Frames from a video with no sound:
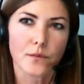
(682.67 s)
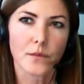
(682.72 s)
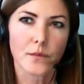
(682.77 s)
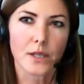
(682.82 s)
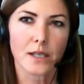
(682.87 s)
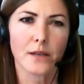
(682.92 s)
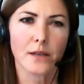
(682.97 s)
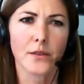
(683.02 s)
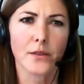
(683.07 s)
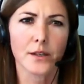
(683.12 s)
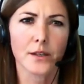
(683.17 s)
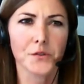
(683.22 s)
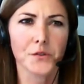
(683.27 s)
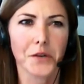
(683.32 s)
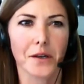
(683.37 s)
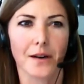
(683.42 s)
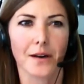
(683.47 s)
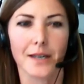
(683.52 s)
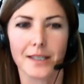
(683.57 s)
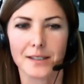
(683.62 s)
in this
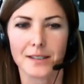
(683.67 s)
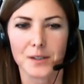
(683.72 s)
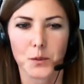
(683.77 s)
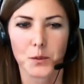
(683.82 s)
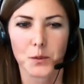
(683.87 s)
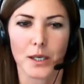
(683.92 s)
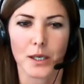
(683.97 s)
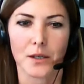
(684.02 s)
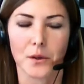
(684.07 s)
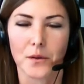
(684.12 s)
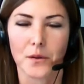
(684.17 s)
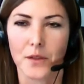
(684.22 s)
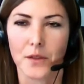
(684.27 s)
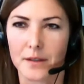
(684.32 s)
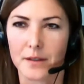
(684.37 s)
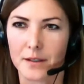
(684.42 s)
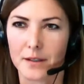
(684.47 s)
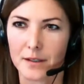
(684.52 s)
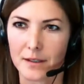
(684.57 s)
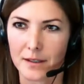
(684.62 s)
regard, it's quite good
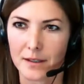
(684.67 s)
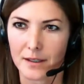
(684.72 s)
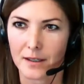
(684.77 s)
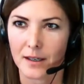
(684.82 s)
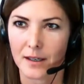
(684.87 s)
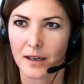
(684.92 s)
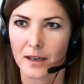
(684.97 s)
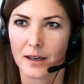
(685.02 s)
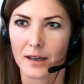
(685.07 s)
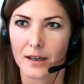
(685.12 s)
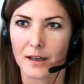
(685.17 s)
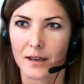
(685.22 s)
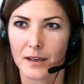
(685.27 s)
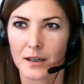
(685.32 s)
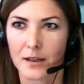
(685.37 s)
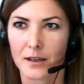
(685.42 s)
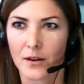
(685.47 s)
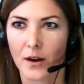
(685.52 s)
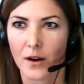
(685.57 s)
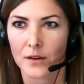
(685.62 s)
that
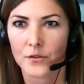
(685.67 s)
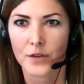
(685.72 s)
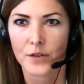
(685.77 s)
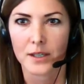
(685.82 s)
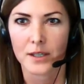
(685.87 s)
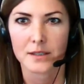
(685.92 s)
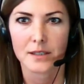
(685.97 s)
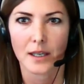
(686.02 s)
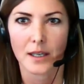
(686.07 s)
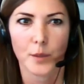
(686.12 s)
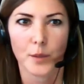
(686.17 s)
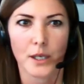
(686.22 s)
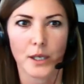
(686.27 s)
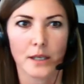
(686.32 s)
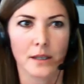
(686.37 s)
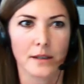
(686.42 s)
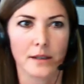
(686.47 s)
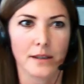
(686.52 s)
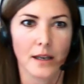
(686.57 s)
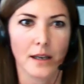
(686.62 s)
the conference had
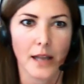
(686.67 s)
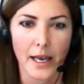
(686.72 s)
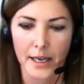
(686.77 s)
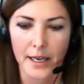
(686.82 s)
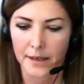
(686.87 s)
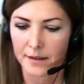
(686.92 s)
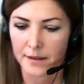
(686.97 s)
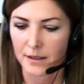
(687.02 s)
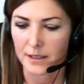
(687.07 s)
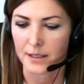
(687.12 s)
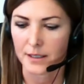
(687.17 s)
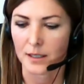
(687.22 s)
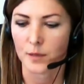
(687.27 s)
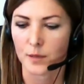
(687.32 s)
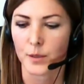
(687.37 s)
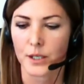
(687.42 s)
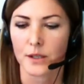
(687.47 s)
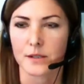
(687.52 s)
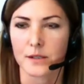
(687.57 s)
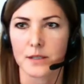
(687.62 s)
been delayed a little,
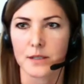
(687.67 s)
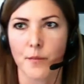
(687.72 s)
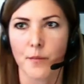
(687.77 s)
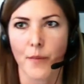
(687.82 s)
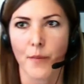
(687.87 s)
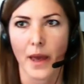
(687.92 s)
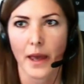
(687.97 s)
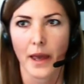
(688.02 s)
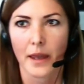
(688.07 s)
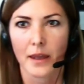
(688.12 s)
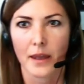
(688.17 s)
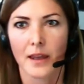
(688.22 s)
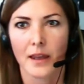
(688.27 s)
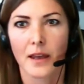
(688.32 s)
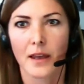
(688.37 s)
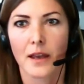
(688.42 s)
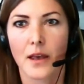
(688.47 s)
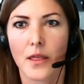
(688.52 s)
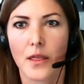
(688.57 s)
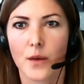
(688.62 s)
because in May,
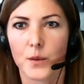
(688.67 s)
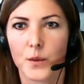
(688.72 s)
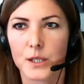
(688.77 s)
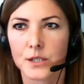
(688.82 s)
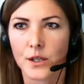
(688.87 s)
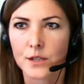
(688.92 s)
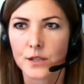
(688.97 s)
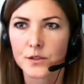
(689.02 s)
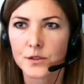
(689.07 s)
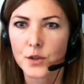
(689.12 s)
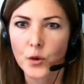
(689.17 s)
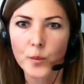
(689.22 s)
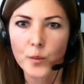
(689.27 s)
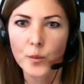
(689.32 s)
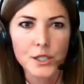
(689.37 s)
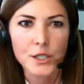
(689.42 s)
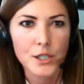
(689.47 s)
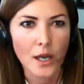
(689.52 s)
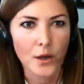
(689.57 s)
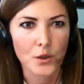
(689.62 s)
there was not so
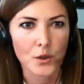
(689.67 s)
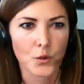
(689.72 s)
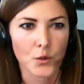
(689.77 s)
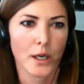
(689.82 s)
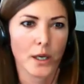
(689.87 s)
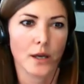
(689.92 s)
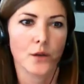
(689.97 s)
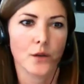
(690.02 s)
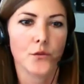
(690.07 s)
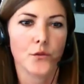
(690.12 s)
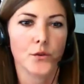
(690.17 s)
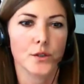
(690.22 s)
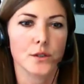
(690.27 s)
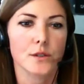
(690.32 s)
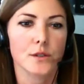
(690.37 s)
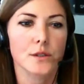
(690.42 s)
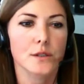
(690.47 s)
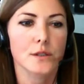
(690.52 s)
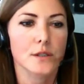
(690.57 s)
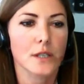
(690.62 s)
much out. When I
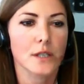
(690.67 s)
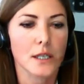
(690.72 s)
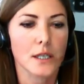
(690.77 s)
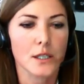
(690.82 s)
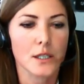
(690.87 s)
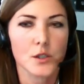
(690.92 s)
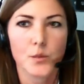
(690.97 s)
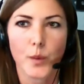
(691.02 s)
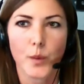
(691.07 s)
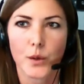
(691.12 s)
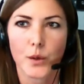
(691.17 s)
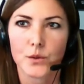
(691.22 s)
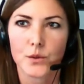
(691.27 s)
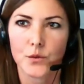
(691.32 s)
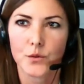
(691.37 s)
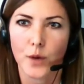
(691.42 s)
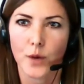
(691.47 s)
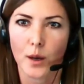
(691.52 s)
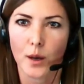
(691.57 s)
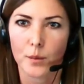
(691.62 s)
first spoke to
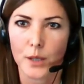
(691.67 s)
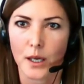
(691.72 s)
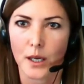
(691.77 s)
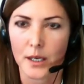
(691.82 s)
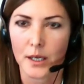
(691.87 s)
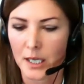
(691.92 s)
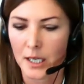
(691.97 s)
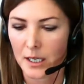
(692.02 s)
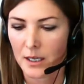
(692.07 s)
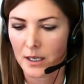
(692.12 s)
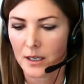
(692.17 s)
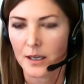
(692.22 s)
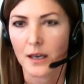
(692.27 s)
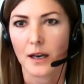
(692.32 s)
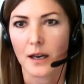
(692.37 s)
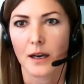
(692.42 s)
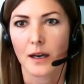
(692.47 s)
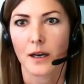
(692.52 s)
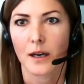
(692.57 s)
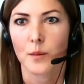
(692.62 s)
Fabian,
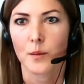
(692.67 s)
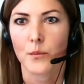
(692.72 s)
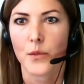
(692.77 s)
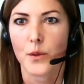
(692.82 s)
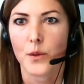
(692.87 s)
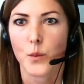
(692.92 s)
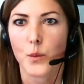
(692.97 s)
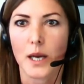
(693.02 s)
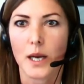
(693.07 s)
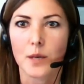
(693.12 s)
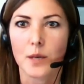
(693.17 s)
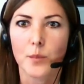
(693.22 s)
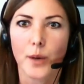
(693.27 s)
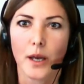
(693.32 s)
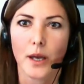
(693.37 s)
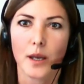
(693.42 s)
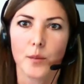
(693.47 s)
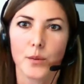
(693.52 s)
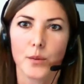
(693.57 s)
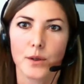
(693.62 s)
the white
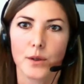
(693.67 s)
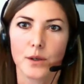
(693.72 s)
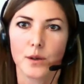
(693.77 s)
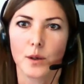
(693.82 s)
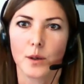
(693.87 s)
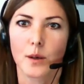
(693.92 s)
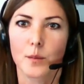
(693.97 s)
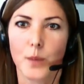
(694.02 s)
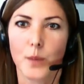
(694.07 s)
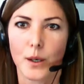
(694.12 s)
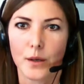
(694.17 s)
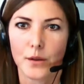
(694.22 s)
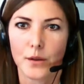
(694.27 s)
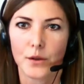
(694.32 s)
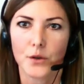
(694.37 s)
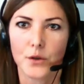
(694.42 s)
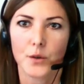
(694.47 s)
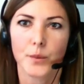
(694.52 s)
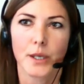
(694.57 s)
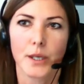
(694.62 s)
paper by the
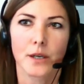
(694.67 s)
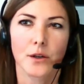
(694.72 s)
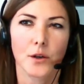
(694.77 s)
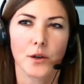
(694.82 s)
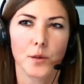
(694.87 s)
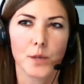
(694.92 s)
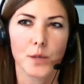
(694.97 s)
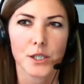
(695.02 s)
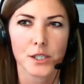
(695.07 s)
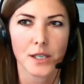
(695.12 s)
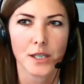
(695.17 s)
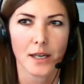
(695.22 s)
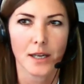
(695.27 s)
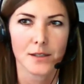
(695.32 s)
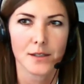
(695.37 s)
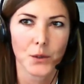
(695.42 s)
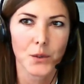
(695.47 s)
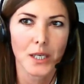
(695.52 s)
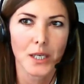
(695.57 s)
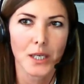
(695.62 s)
European Commission
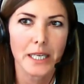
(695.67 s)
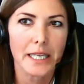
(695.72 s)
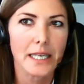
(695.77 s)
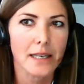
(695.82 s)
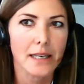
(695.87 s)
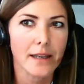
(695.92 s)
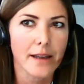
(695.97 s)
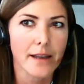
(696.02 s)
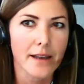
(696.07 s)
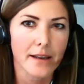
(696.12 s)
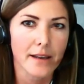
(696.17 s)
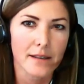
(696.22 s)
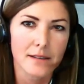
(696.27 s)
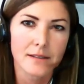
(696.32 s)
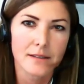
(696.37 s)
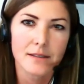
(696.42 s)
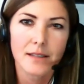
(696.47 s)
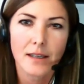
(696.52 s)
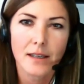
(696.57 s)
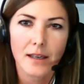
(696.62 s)
has only leaked,